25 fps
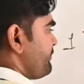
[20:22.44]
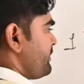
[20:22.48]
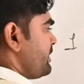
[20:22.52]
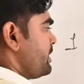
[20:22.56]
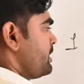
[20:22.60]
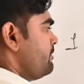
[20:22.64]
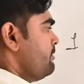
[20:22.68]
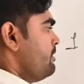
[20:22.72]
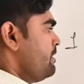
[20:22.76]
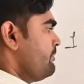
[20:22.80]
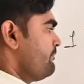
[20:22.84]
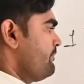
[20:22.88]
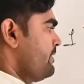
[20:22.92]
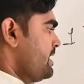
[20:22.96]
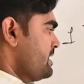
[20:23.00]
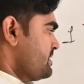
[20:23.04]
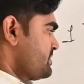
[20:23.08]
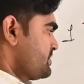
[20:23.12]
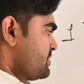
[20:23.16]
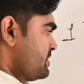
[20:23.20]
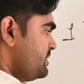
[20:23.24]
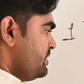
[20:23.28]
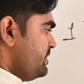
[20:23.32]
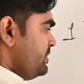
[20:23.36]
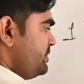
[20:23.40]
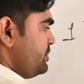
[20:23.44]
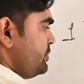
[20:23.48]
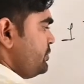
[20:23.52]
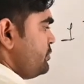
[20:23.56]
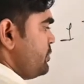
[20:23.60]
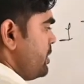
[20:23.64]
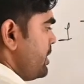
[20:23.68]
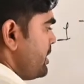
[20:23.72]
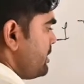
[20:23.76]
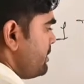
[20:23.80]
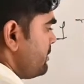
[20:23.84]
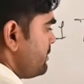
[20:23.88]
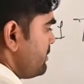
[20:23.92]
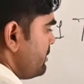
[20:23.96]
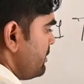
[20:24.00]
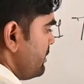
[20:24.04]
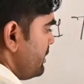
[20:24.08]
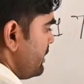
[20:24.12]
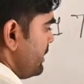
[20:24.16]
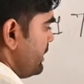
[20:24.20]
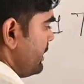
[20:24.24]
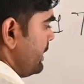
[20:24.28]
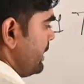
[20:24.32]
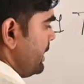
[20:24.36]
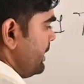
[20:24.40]
Come on, fast. This is your
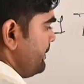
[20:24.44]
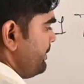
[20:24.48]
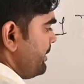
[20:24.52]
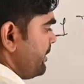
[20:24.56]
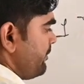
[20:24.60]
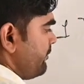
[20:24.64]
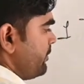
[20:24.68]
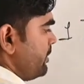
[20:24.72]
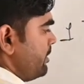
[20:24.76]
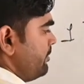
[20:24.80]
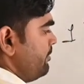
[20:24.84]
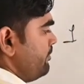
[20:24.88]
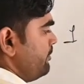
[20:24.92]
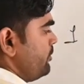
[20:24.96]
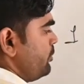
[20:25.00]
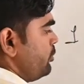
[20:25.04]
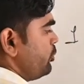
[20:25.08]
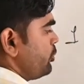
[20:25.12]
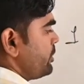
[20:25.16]
helping verb.